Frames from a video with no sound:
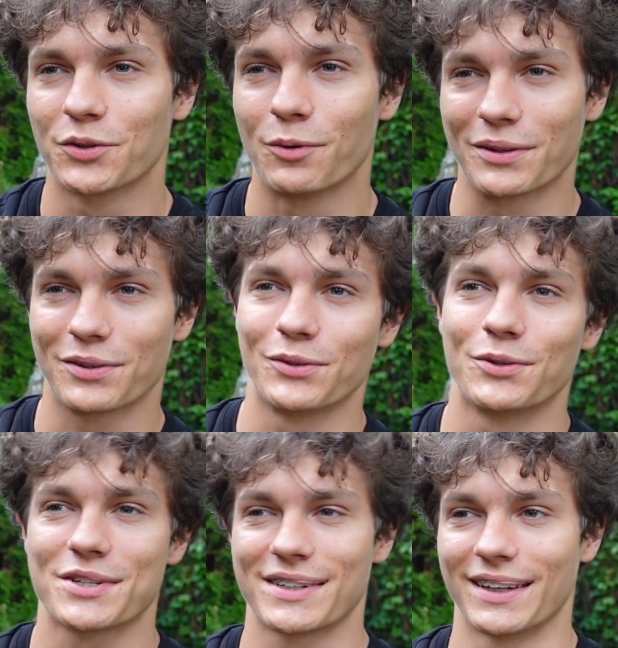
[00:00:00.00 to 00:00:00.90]
want to
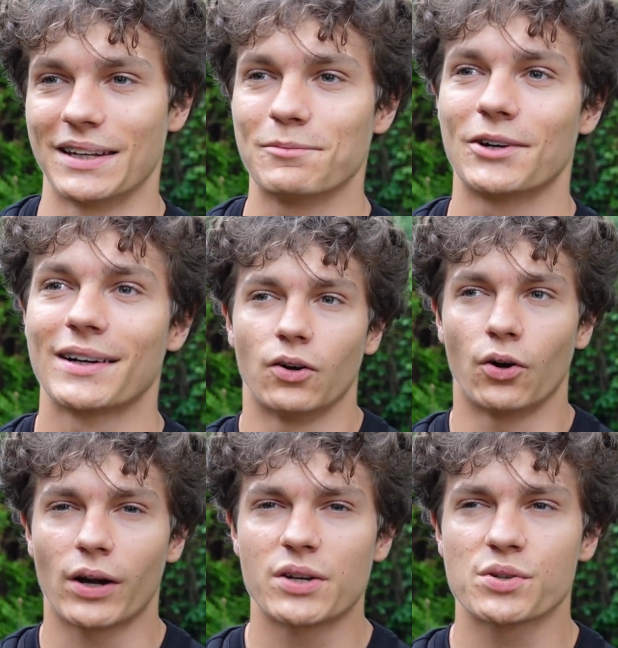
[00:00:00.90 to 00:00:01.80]
do shit anymore.
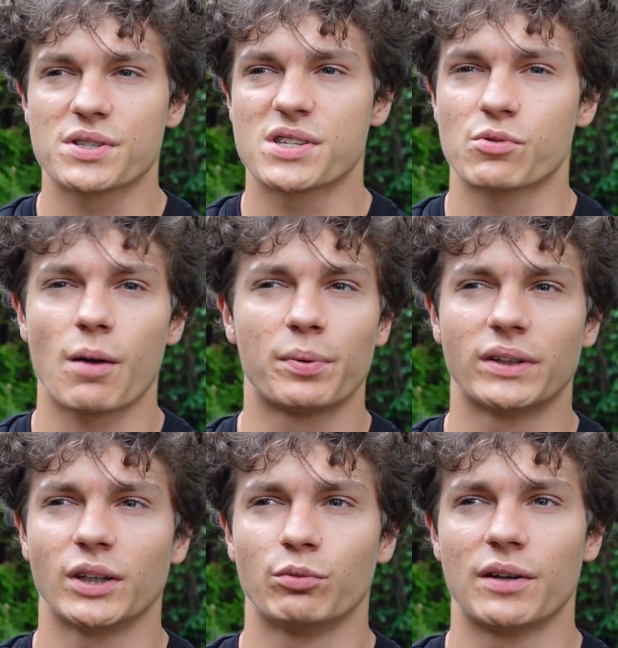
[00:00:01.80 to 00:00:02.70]
Or I just swap
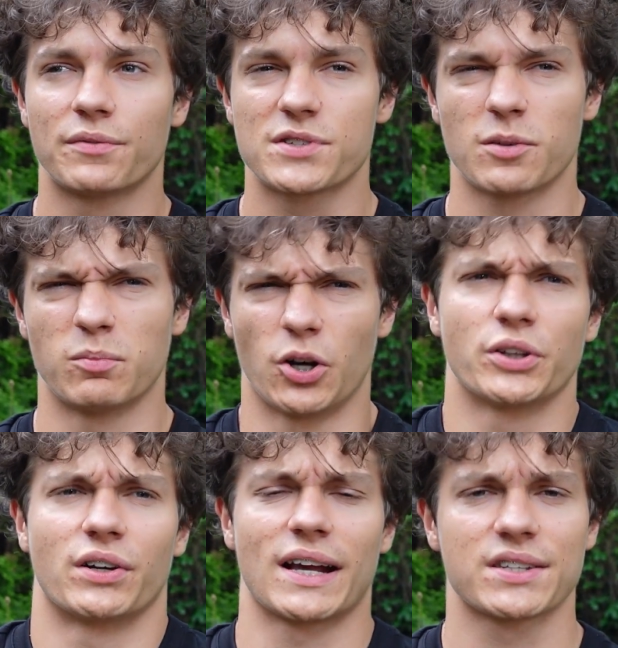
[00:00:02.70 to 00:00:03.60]
it in with some
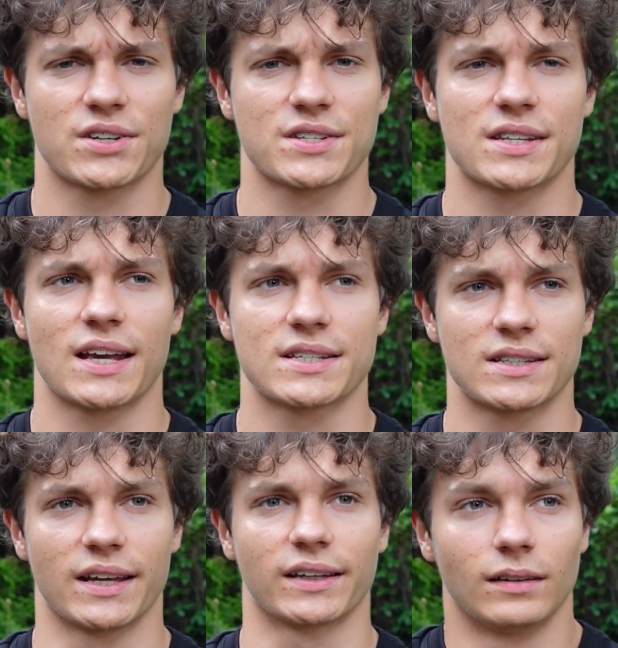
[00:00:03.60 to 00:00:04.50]
other exercise
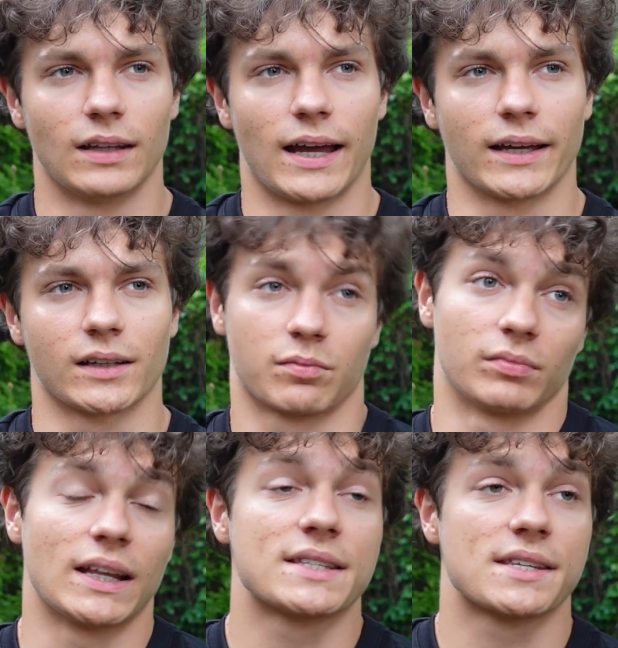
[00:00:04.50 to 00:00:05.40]
like
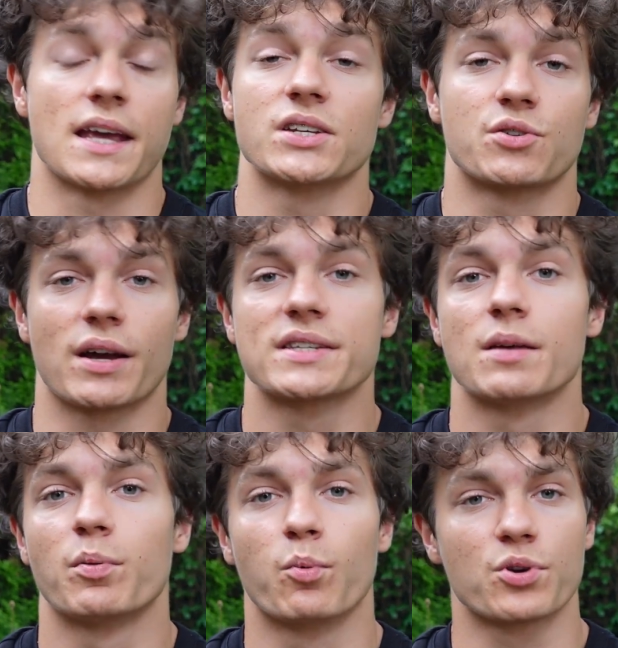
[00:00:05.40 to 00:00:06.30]
let's say
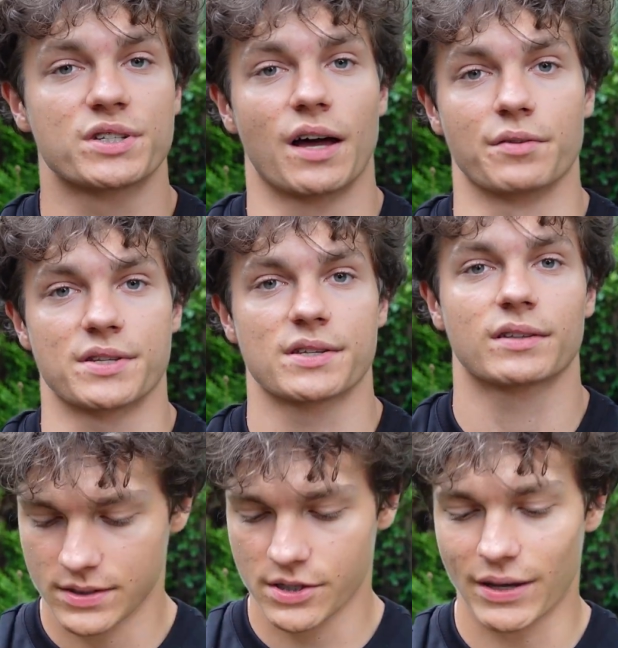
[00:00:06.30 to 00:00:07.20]
tricep pushdowns.
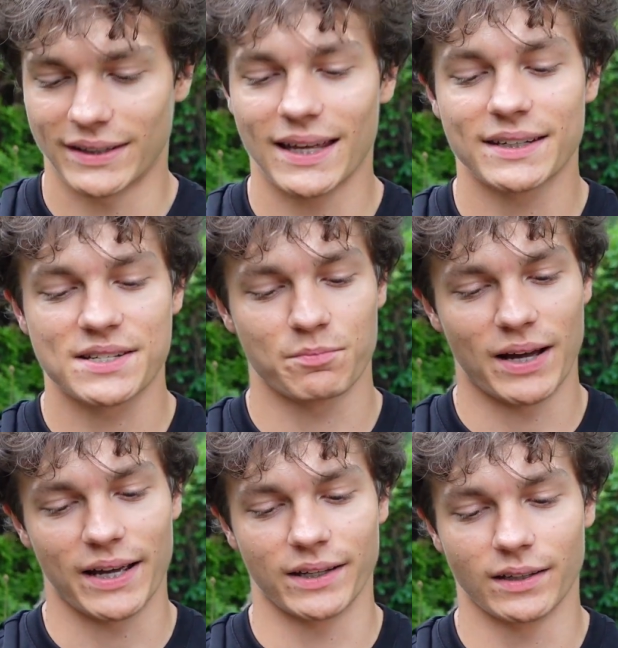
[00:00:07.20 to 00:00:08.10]
So yeah, that is
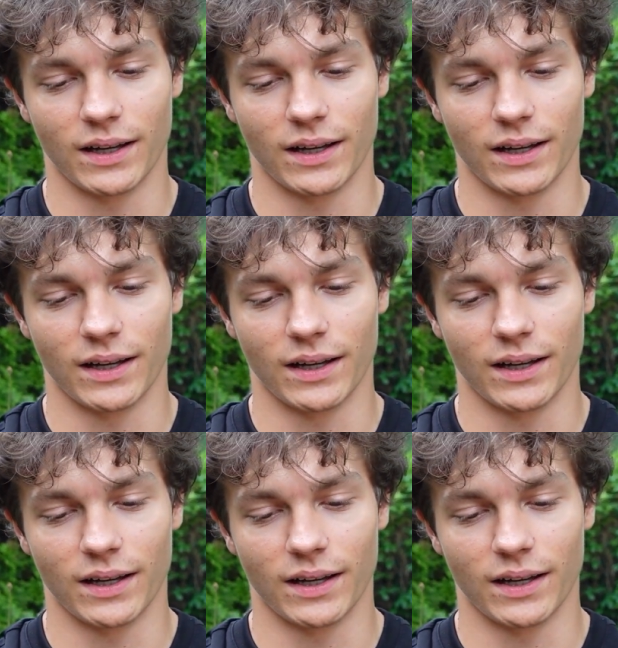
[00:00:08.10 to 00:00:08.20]
my